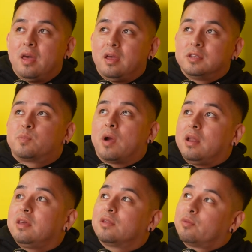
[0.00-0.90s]
is
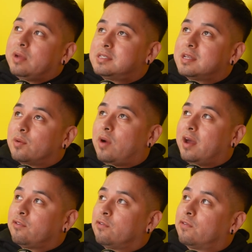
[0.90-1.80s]
probably the reason
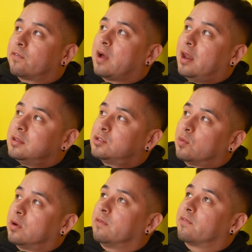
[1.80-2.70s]
why you've gotten to
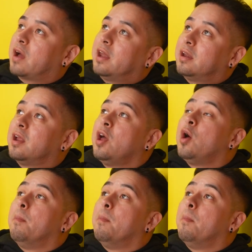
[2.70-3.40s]
where you've gotten.